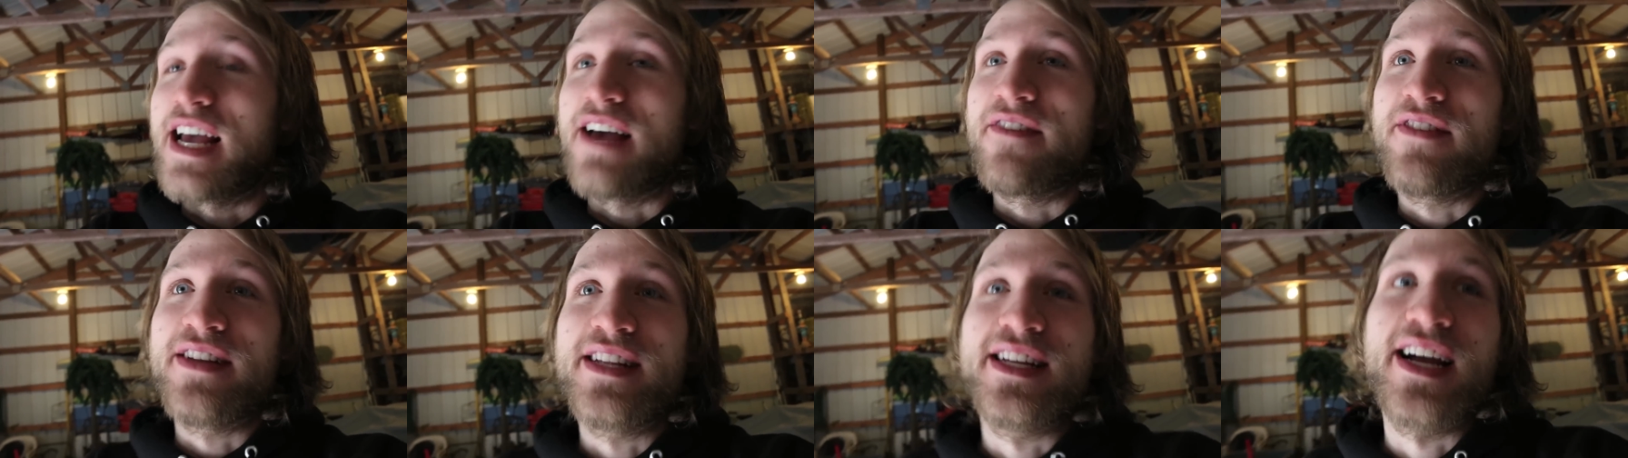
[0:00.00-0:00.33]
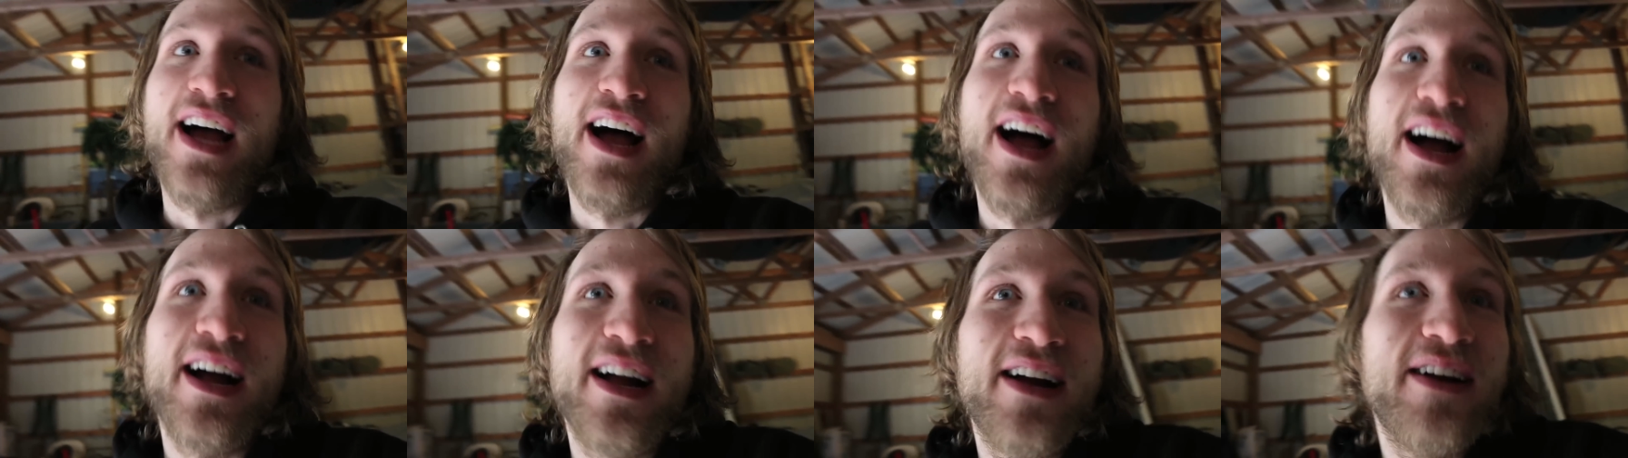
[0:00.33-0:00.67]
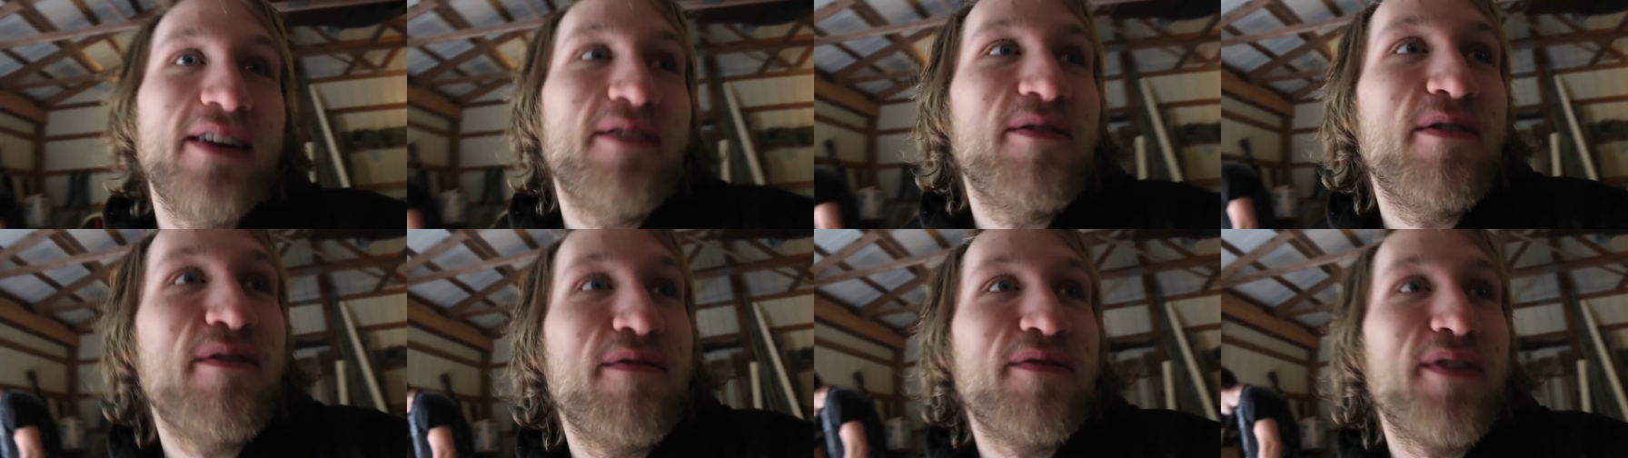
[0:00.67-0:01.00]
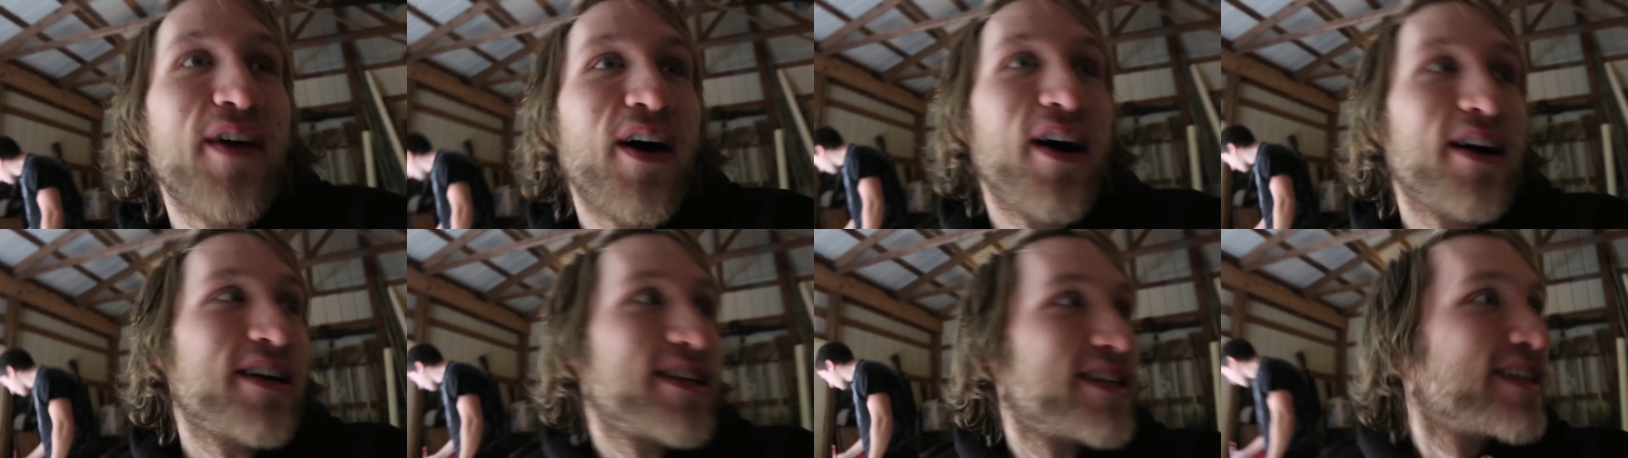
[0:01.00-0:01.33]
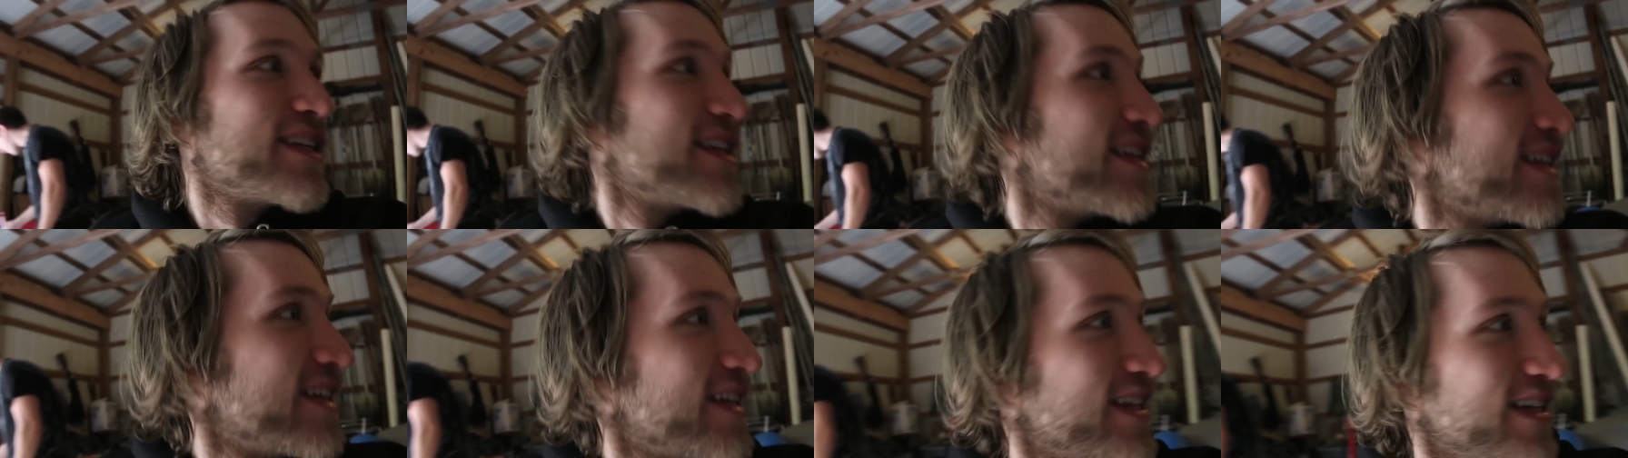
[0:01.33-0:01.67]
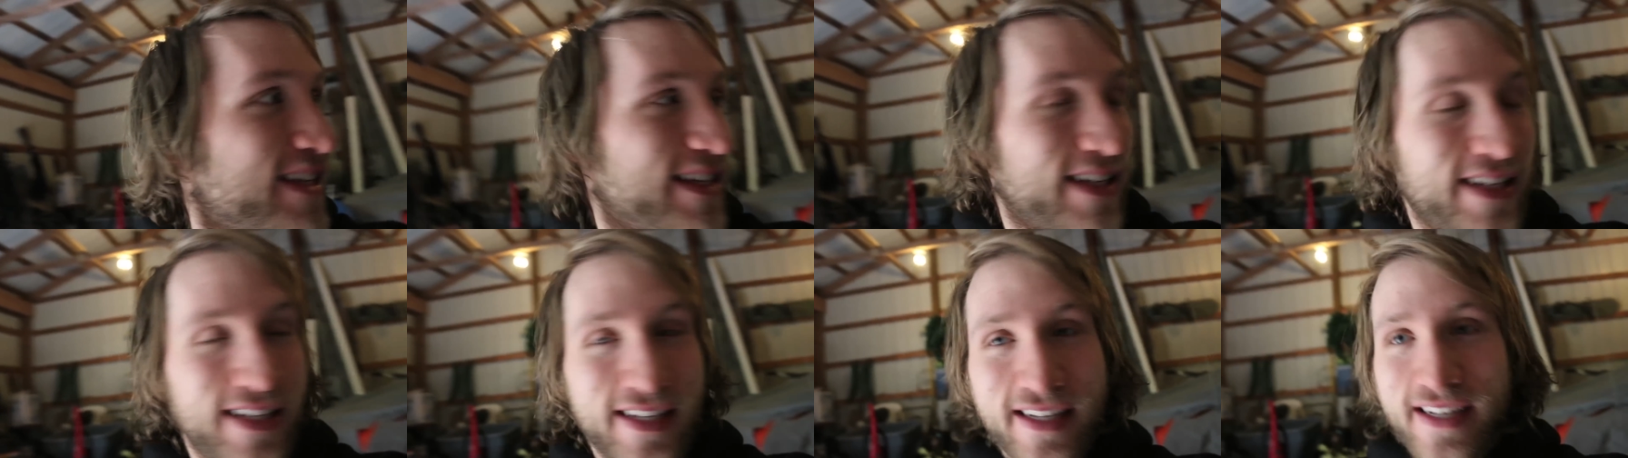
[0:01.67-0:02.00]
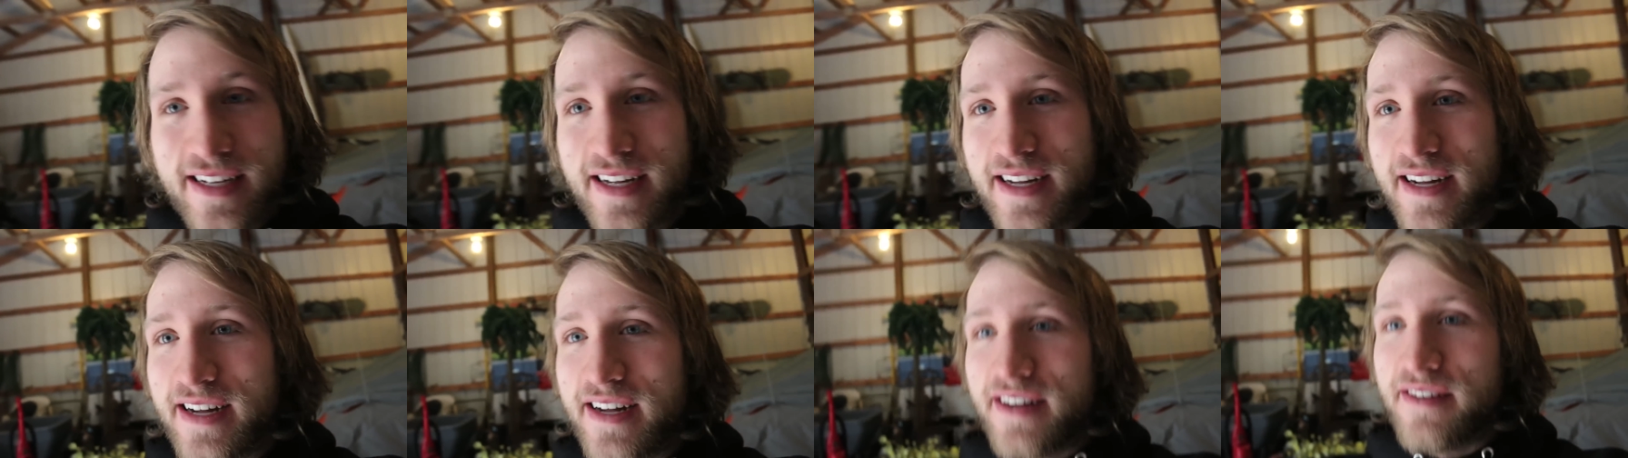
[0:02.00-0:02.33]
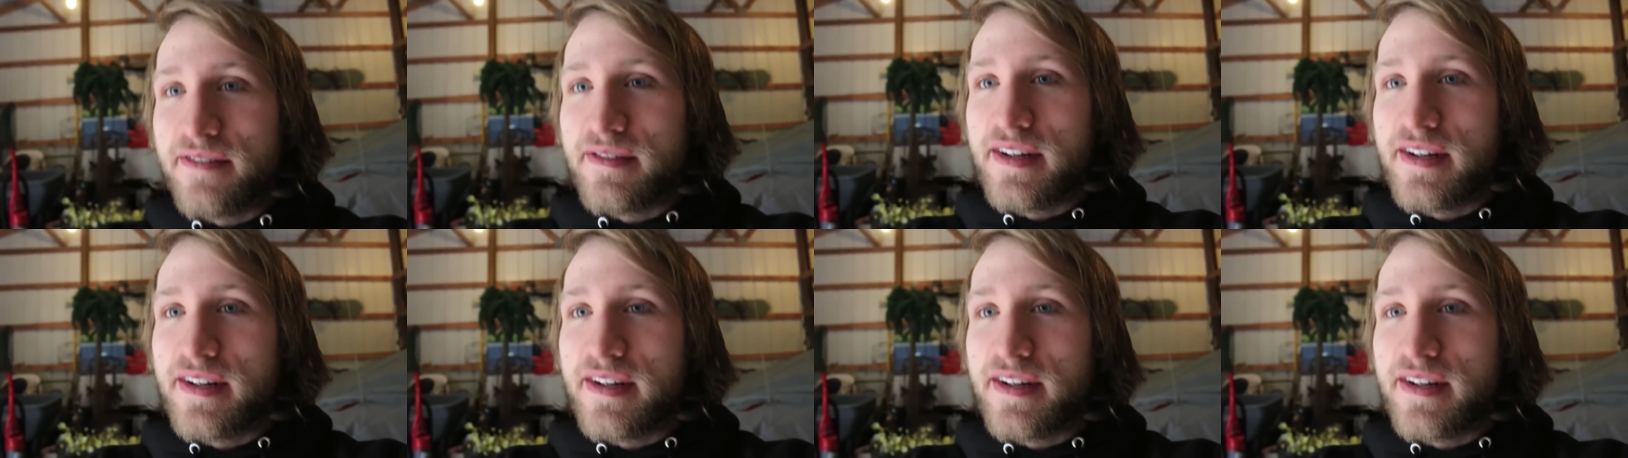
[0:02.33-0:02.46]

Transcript: heavy, Doc. We're fucked. Oh